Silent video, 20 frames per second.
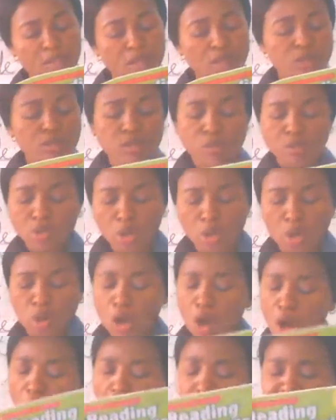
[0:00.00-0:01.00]

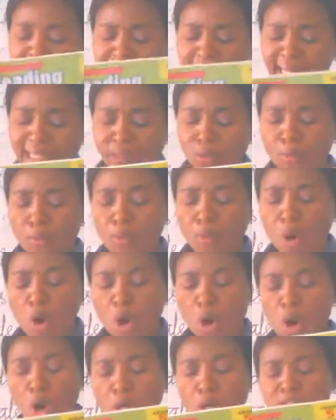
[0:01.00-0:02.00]
So, under the
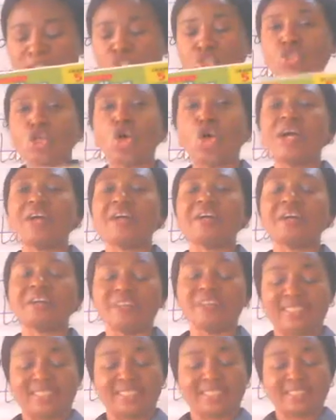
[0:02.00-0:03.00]
most
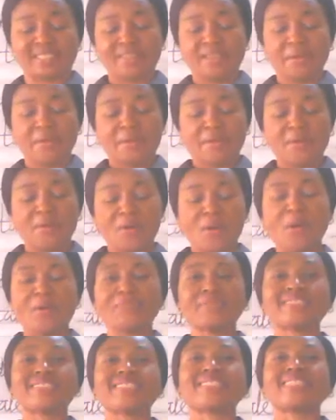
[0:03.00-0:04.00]
joyous
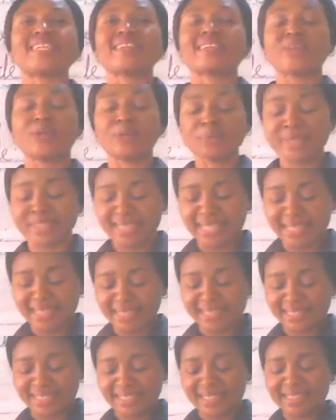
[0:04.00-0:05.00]
of
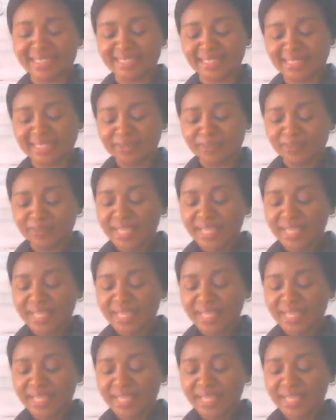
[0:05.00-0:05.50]
circumstances,